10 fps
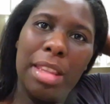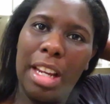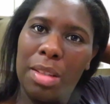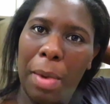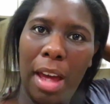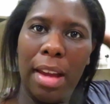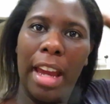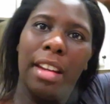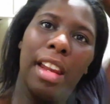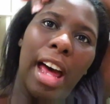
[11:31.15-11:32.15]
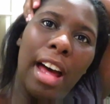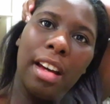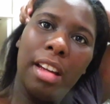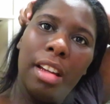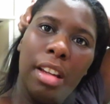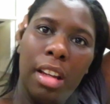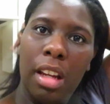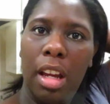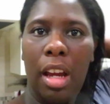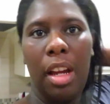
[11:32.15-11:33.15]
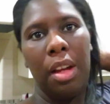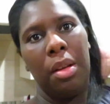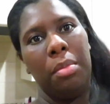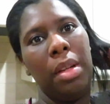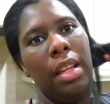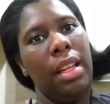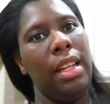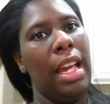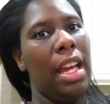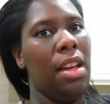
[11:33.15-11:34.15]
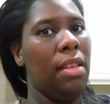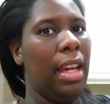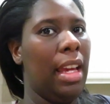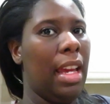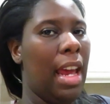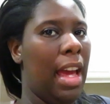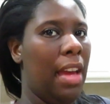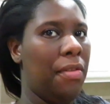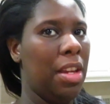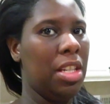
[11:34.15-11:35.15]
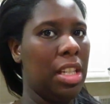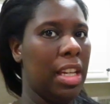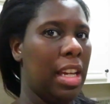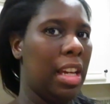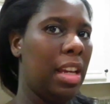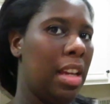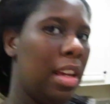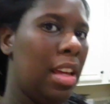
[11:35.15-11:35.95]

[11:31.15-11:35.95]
I think it's about eight o'clock um, now and I have finished cooking.